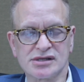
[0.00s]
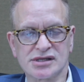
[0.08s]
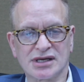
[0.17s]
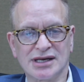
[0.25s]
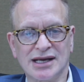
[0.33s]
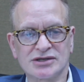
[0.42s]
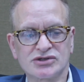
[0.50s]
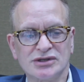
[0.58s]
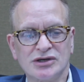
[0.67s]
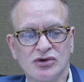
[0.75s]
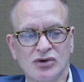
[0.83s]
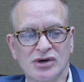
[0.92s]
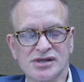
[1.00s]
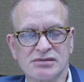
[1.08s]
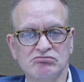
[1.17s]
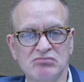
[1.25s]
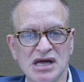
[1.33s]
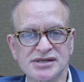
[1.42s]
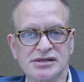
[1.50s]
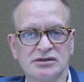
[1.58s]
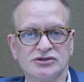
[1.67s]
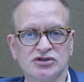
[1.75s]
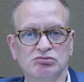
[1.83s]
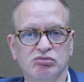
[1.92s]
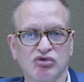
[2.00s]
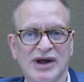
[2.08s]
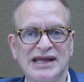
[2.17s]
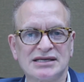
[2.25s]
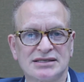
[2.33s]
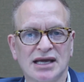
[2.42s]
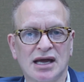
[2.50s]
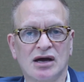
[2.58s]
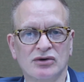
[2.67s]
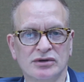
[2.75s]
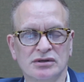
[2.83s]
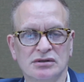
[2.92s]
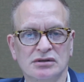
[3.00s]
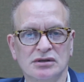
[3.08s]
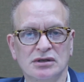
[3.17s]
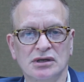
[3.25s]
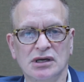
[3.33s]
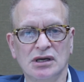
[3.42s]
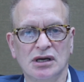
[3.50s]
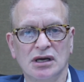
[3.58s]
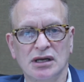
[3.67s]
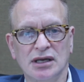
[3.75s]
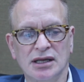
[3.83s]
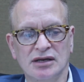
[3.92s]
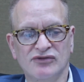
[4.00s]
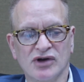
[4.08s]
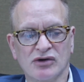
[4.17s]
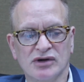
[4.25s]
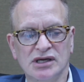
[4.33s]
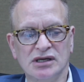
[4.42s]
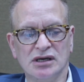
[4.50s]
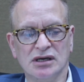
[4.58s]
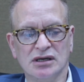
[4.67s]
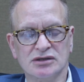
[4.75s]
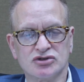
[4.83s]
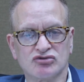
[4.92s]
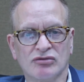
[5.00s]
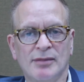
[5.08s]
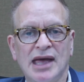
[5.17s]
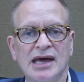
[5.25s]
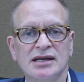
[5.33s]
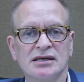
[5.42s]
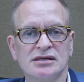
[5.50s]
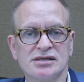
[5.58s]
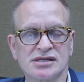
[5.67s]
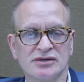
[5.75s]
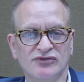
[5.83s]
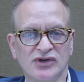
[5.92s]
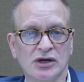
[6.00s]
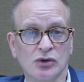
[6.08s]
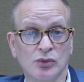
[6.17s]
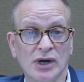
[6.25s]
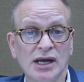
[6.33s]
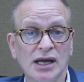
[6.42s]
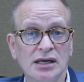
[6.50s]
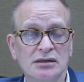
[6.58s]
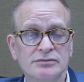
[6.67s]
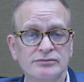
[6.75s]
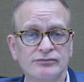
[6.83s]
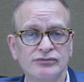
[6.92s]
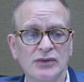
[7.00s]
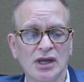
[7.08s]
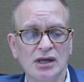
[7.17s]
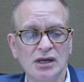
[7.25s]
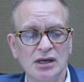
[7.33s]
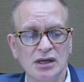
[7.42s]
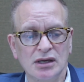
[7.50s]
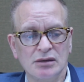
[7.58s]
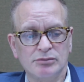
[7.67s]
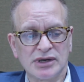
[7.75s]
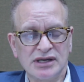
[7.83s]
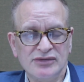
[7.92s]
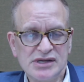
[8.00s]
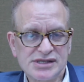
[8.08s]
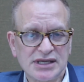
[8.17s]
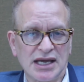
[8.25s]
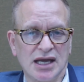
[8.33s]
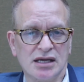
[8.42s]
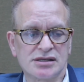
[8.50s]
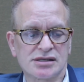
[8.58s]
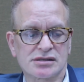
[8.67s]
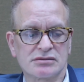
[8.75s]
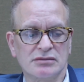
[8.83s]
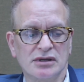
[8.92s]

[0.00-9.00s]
It can actually cause muscle to break down in a very dramatic and severe way. But in this case,